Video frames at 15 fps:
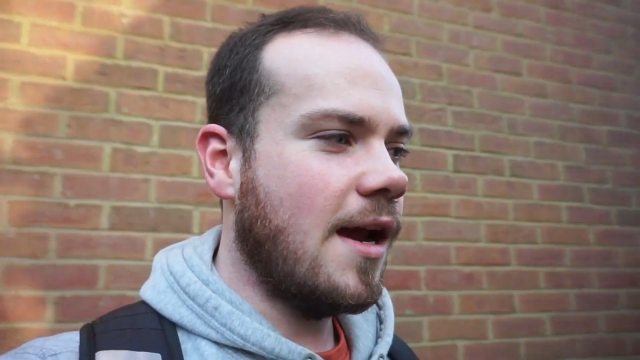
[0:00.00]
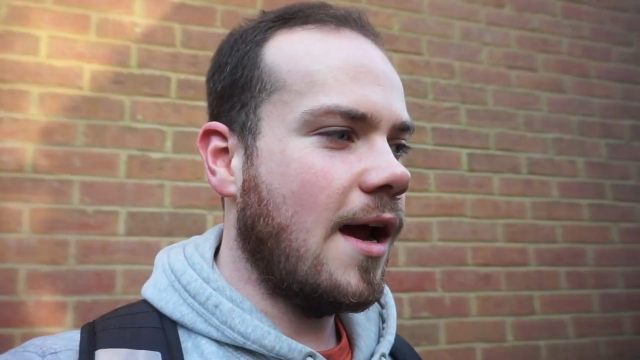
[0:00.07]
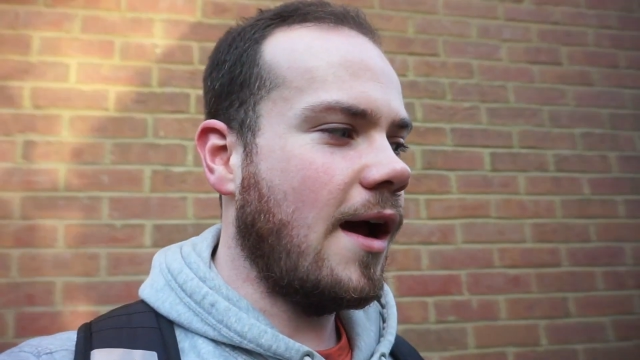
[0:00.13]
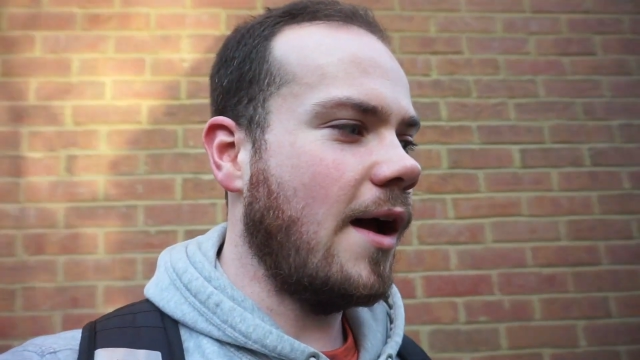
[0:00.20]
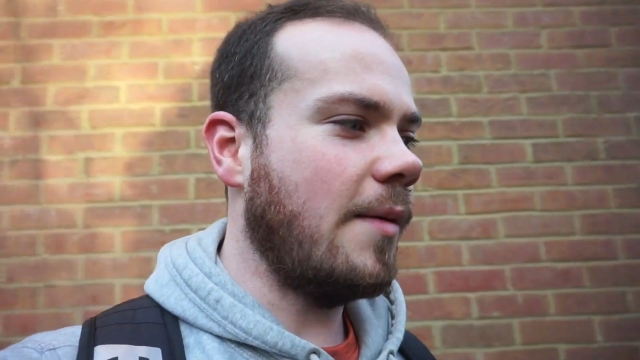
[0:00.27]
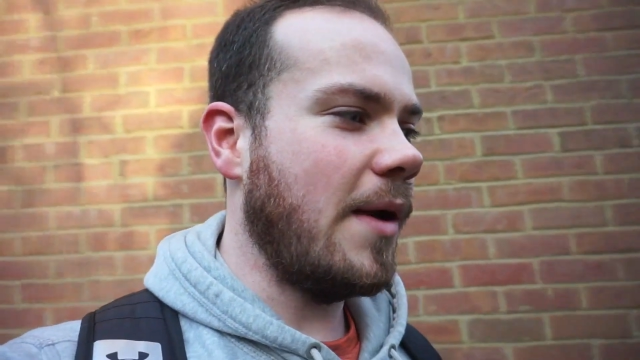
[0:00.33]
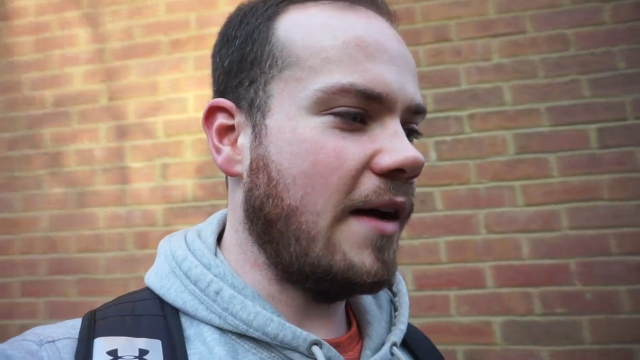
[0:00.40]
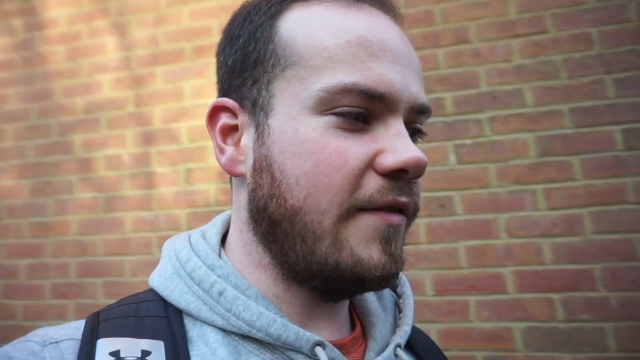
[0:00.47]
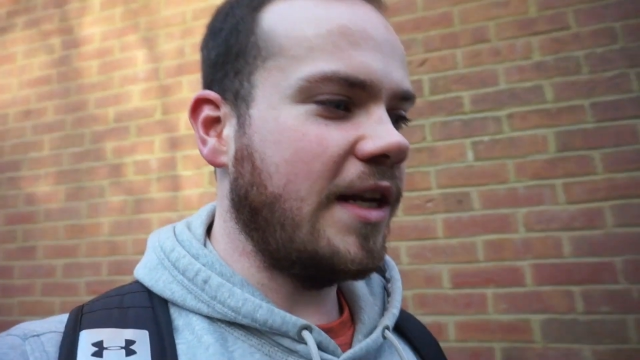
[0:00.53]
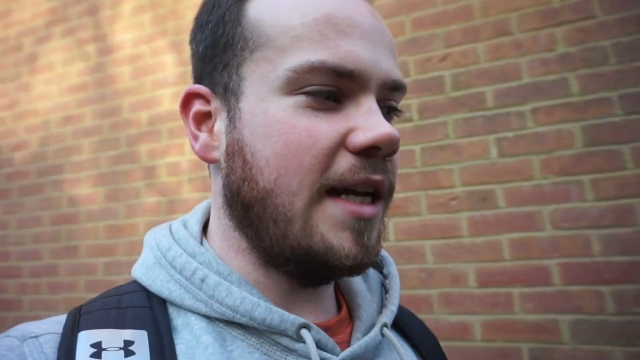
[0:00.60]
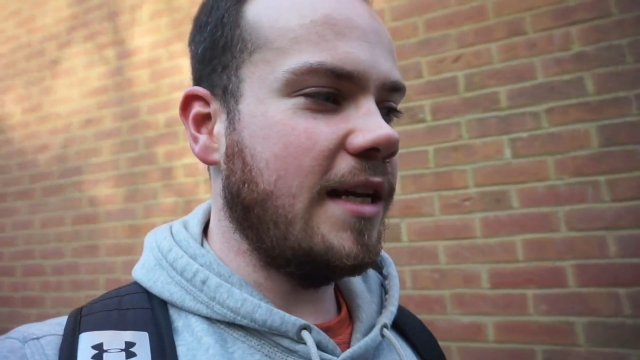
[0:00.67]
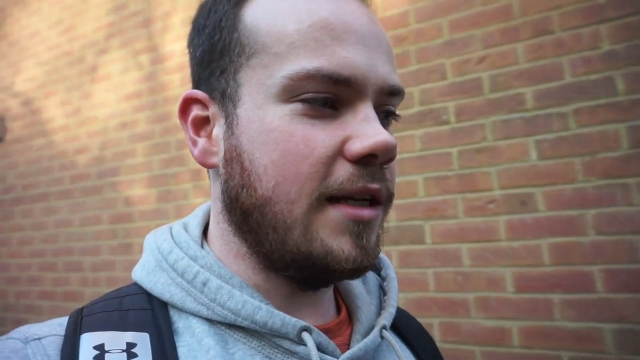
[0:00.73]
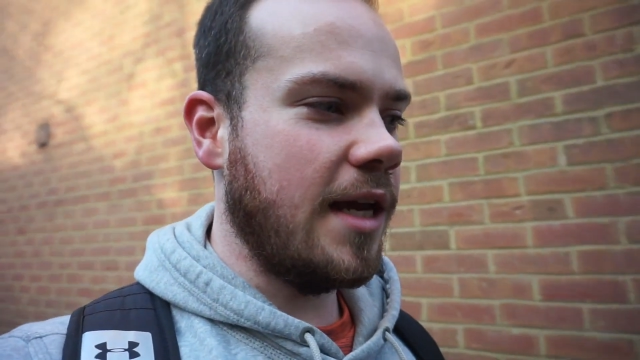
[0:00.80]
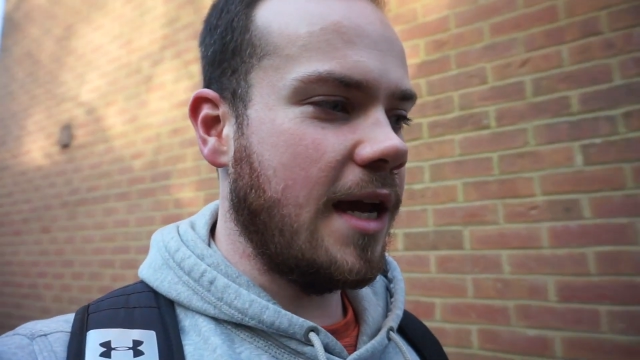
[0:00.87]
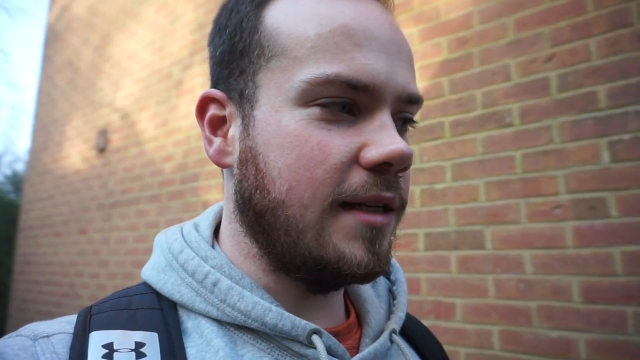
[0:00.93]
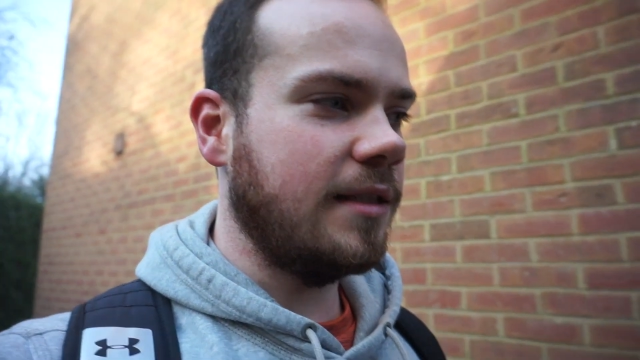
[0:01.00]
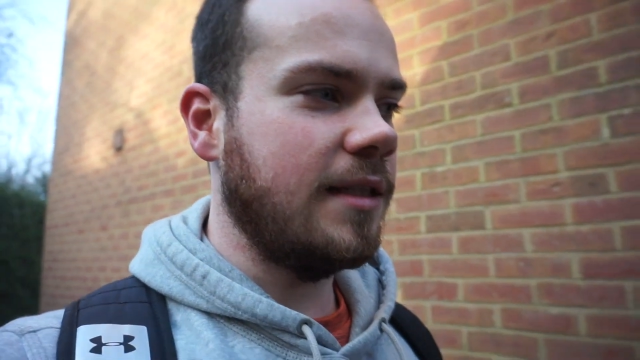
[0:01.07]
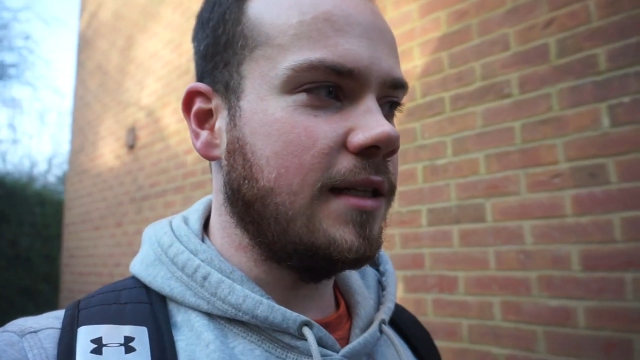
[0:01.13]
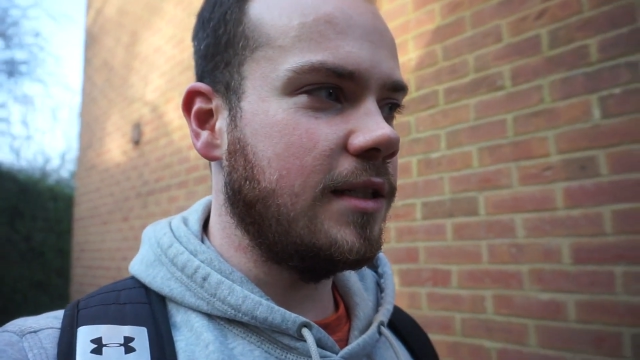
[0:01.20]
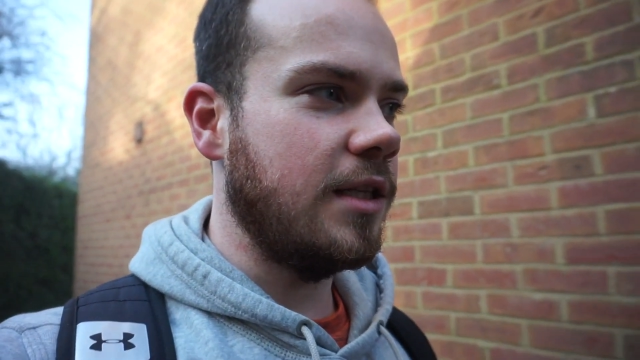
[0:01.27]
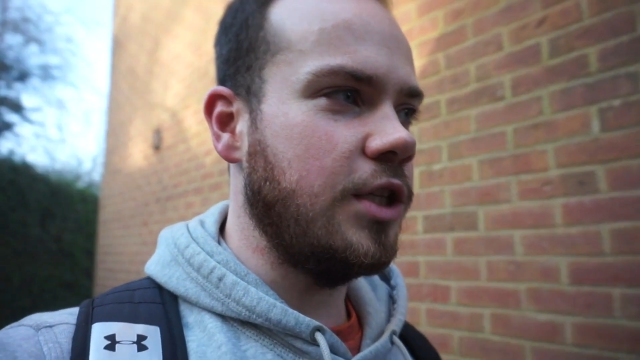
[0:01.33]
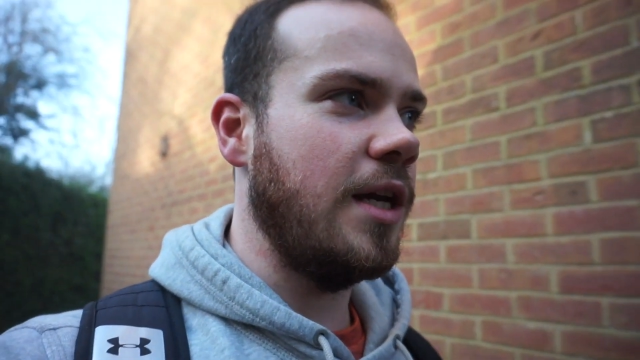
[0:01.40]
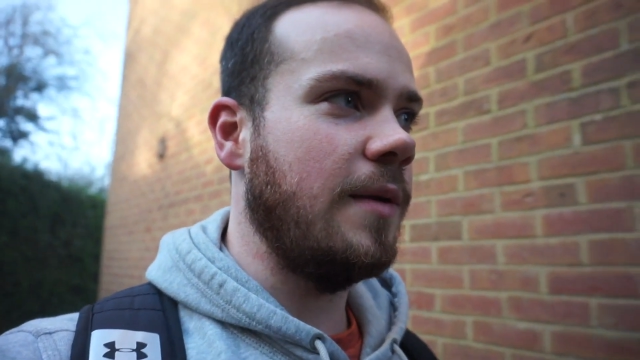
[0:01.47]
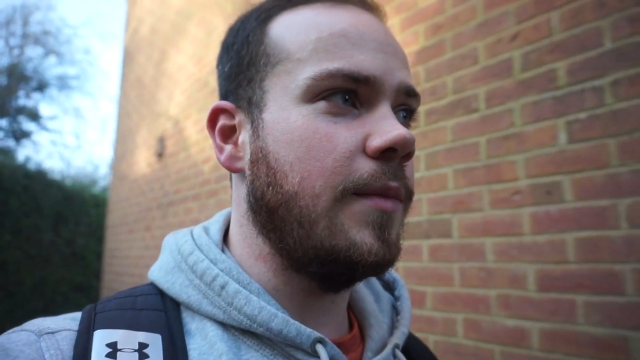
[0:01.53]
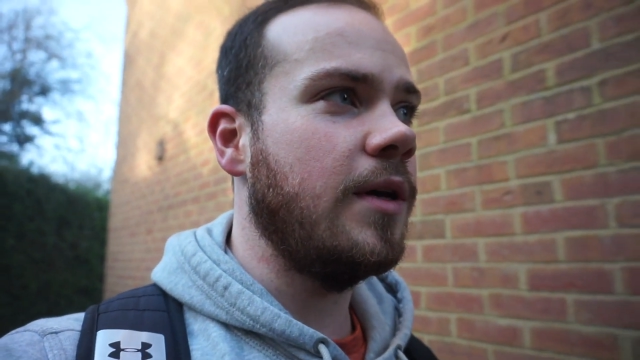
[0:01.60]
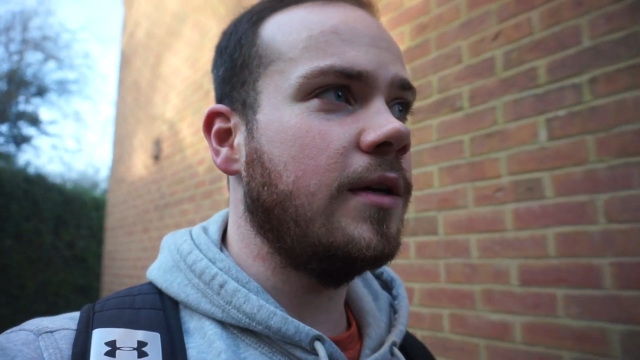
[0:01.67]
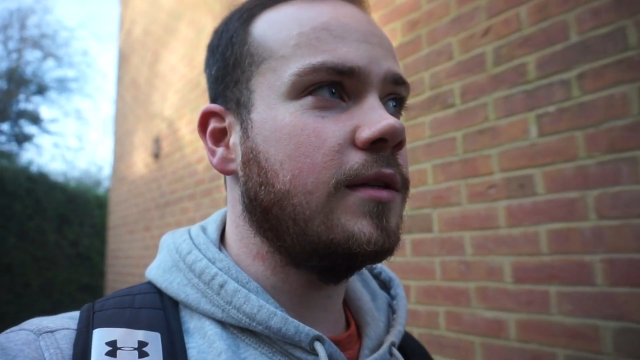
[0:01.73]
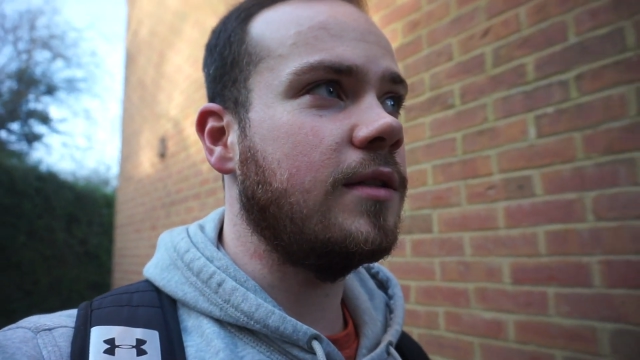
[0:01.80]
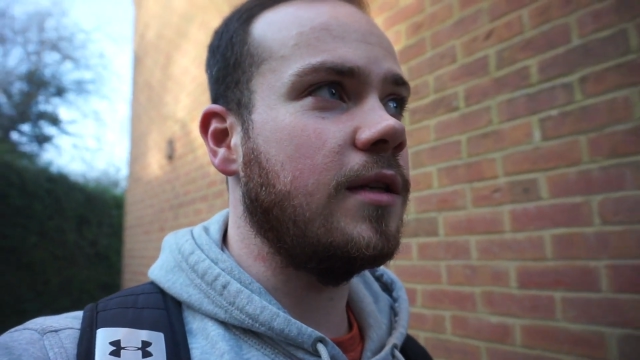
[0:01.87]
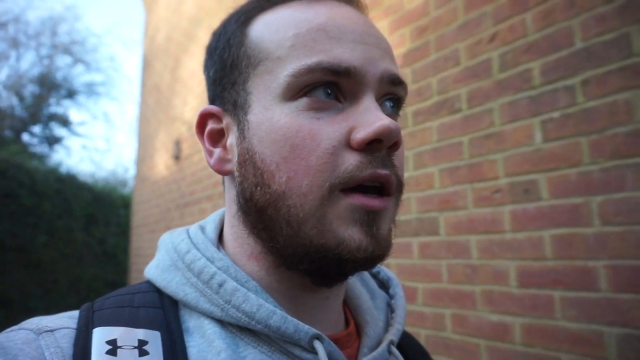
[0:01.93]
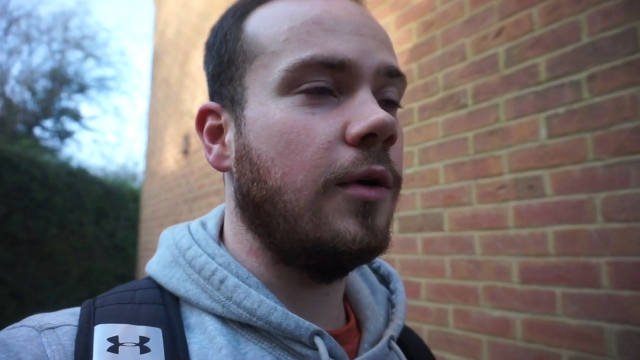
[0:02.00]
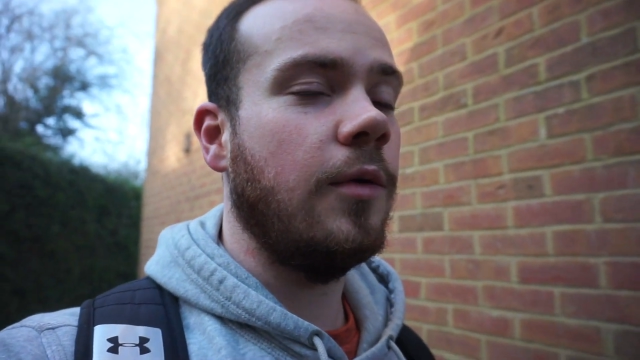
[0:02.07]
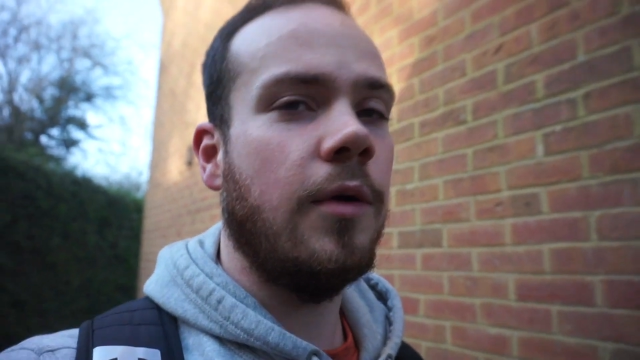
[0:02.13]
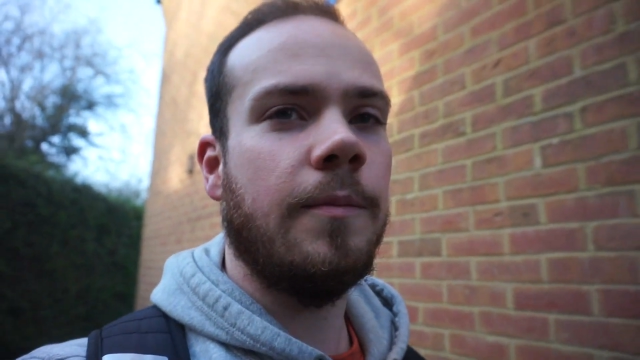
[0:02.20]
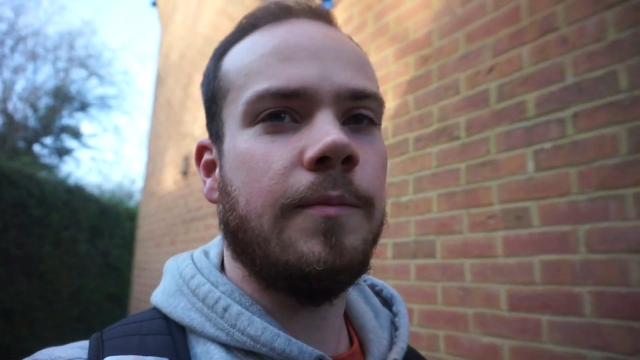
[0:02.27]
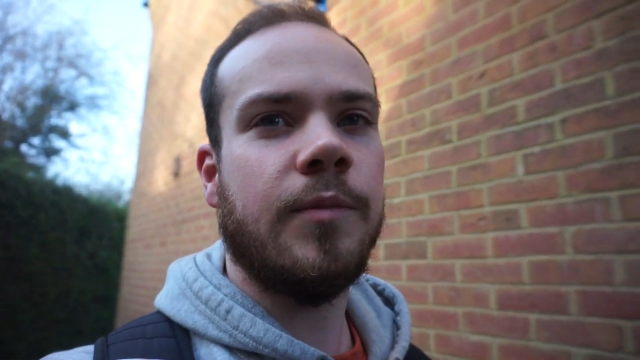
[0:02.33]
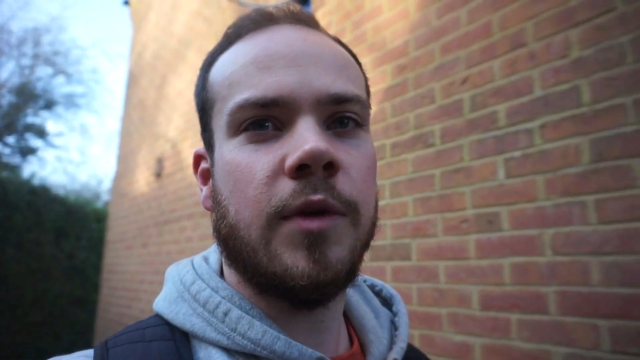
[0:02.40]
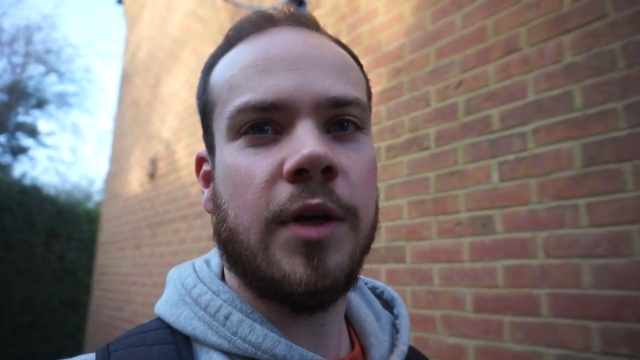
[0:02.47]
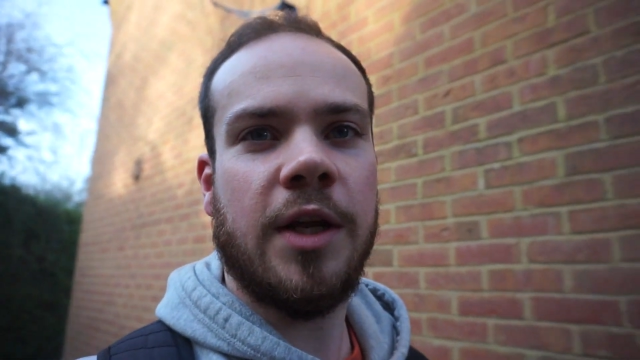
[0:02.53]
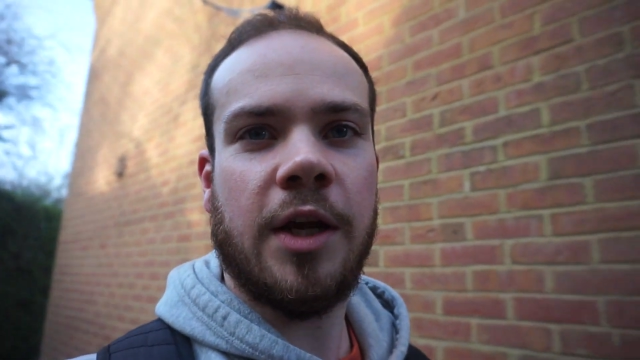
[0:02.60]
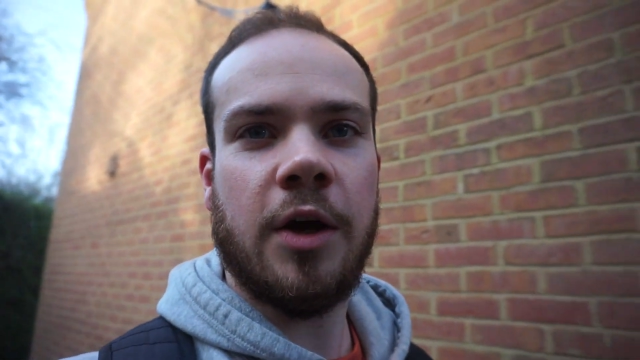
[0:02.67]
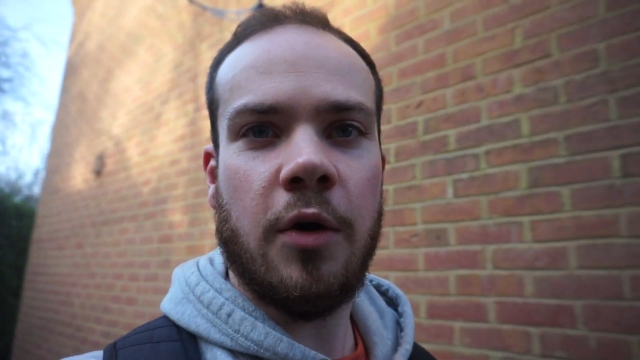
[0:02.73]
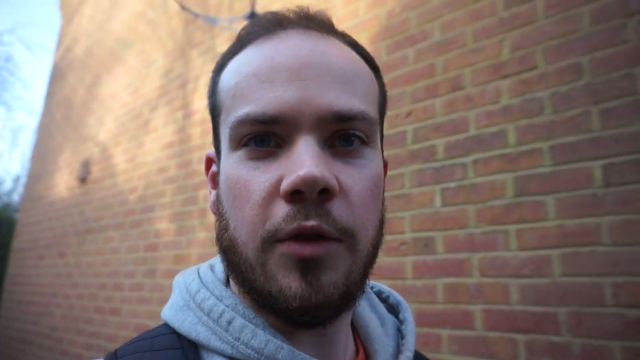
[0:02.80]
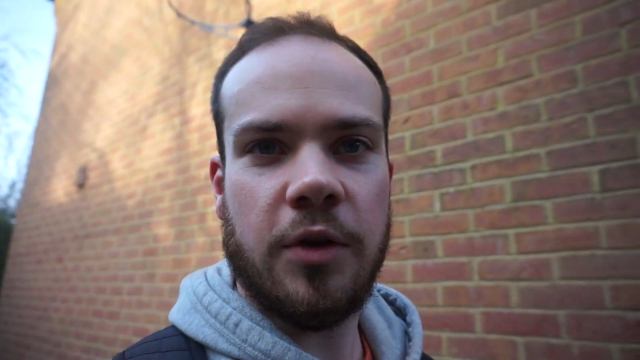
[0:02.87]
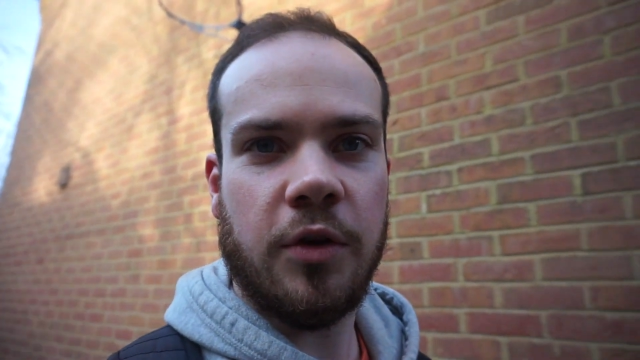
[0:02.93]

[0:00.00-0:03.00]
I haven't eaten yet since the gym, so I'm gonna go on